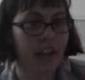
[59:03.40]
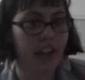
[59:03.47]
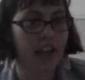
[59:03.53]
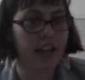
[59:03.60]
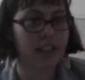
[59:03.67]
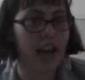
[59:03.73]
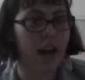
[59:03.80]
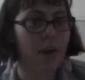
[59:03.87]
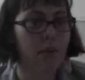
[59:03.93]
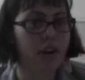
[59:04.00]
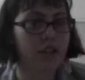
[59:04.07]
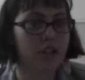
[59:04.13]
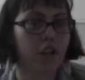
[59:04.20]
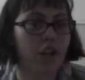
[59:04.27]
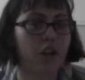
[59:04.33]
And I
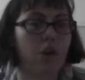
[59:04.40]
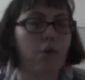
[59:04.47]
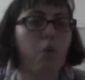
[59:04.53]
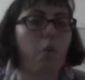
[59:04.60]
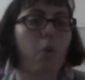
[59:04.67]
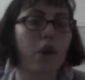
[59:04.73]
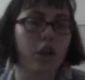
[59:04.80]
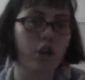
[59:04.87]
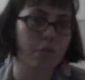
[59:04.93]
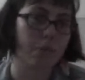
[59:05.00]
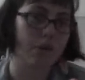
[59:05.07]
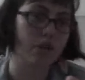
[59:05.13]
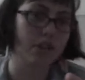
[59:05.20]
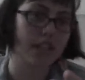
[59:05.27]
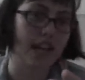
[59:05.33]
want to know what your
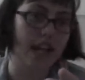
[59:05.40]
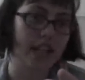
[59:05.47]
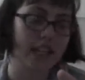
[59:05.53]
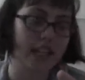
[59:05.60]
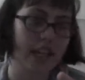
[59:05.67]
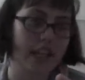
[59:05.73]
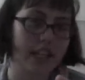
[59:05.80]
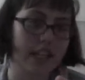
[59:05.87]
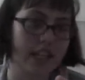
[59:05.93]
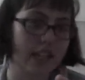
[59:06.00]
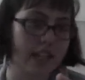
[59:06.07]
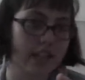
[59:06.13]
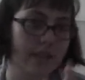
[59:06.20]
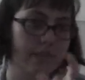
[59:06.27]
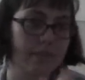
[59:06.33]
personality is.
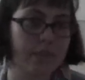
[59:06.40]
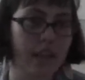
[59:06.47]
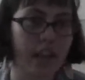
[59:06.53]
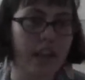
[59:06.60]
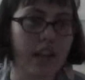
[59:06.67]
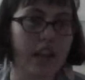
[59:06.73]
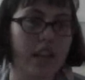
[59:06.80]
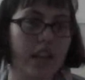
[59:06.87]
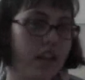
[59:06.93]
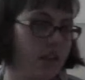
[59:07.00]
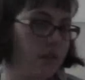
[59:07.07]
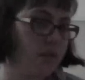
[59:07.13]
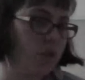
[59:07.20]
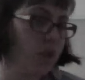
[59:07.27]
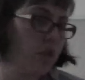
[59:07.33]

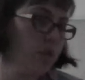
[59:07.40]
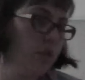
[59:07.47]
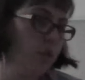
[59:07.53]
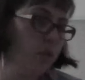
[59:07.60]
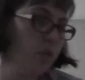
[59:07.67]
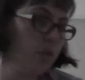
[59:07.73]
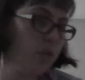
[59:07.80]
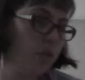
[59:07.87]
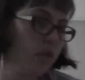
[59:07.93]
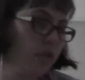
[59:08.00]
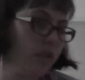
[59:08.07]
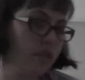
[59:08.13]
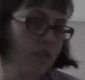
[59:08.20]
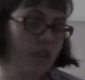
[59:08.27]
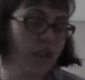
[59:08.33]
If you
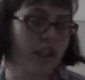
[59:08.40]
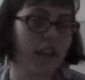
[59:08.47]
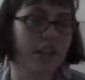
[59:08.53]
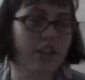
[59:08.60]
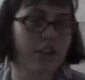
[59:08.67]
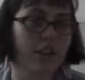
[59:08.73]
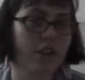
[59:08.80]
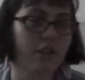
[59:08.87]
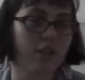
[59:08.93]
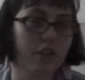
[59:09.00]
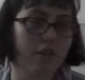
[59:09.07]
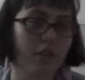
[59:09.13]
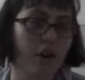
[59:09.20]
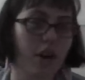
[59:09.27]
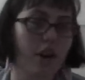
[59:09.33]
feel like you know who
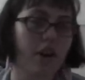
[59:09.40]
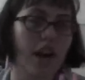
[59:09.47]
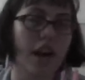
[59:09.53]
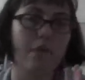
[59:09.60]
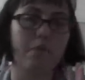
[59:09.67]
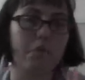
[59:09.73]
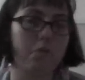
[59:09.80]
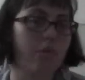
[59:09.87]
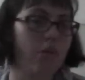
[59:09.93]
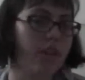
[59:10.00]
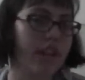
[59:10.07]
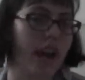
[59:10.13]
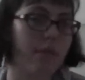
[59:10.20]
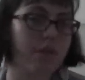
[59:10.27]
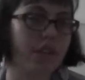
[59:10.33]
you are, I would be more
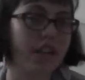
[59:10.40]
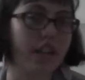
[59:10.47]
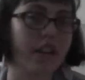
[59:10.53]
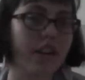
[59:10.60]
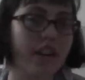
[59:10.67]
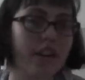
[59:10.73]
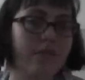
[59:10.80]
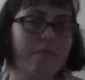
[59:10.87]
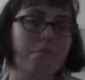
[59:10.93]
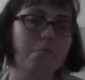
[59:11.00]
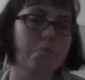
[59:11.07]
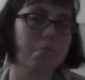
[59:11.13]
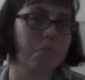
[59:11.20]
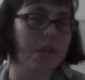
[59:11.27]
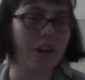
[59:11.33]
than happy to hear it.
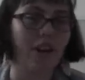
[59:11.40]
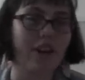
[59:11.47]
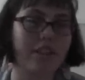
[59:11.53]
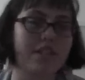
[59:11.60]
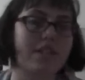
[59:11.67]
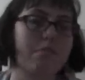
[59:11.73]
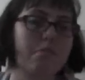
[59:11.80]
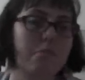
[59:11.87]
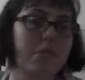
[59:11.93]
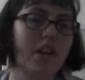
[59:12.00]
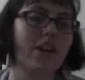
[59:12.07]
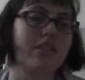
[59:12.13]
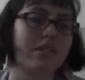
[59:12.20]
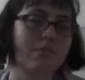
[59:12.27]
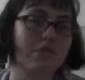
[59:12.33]
Be awesome. Be
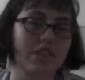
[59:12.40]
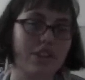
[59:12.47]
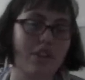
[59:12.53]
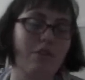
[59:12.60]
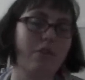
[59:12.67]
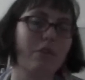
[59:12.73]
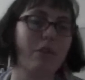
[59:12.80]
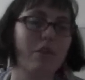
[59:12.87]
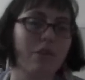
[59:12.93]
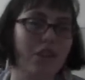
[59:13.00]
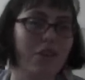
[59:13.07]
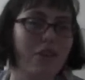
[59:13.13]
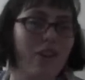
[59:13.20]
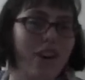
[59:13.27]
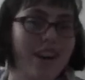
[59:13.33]
awesome to know who
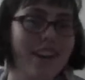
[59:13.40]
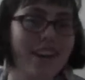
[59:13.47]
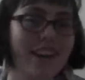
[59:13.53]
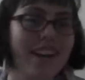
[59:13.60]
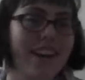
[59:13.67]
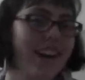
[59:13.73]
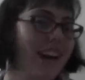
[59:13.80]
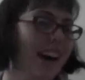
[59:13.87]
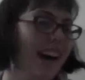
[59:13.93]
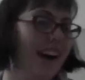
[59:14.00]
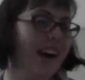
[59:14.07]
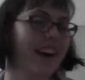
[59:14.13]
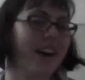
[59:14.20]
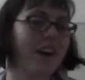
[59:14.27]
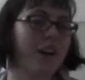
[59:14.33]
you are.
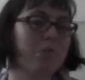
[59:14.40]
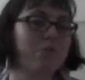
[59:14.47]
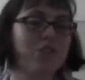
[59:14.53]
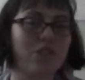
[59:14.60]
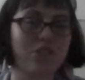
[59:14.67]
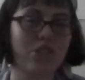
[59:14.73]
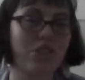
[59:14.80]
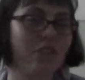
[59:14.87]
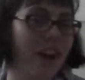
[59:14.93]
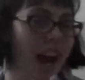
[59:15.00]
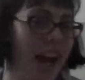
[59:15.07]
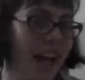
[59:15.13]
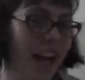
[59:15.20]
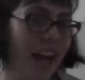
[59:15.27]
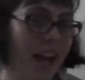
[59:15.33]
Told you who
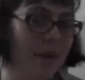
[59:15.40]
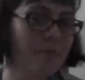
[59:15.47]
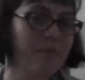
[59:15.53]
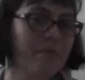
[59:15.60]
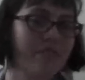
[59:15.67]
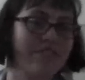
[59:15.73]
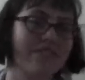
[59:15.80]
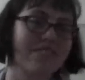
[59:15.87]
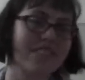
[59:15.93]
I am.